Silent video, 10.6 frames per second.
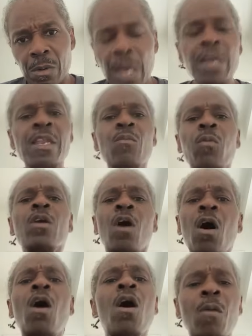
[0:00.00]
And then what
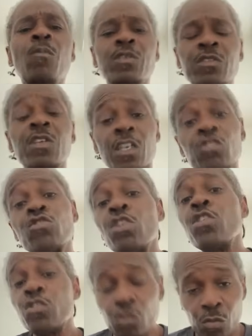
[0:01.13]
harm was done to
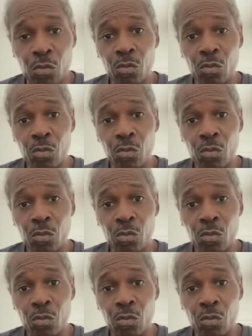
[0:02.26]
you?